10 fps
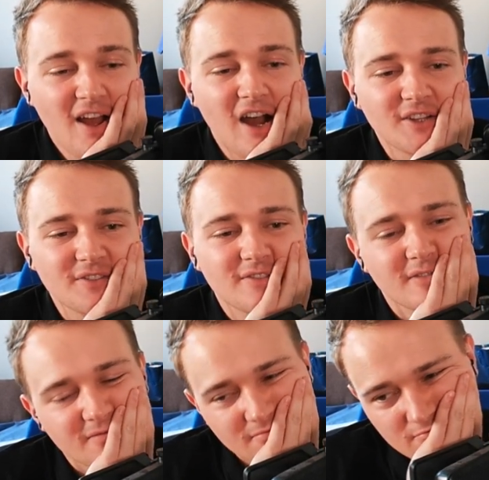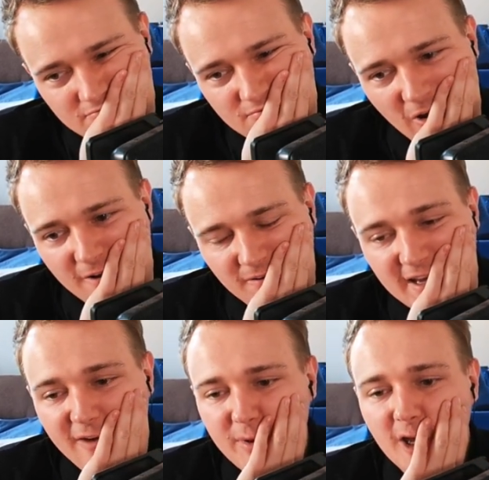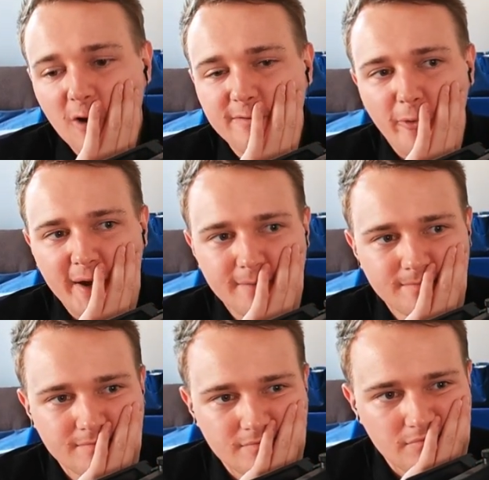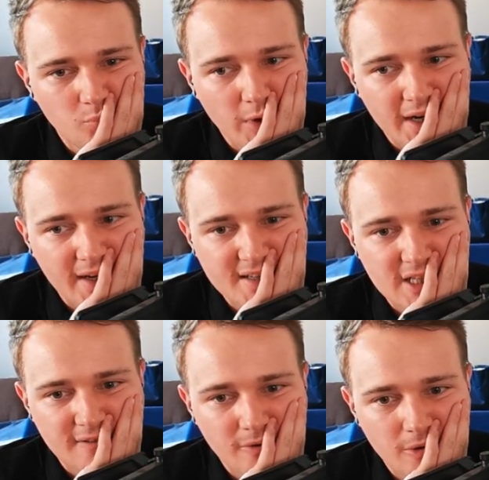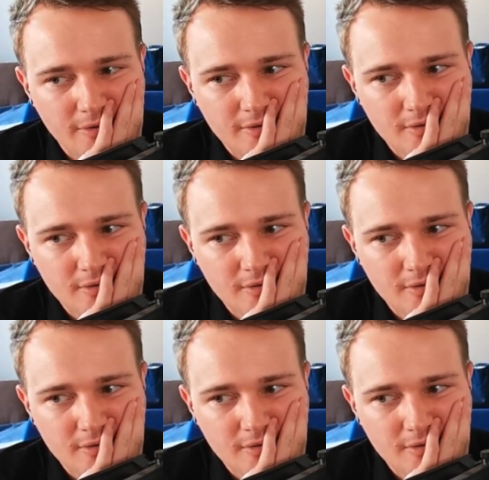I feel like if we go for it, we're going to concede a 4th.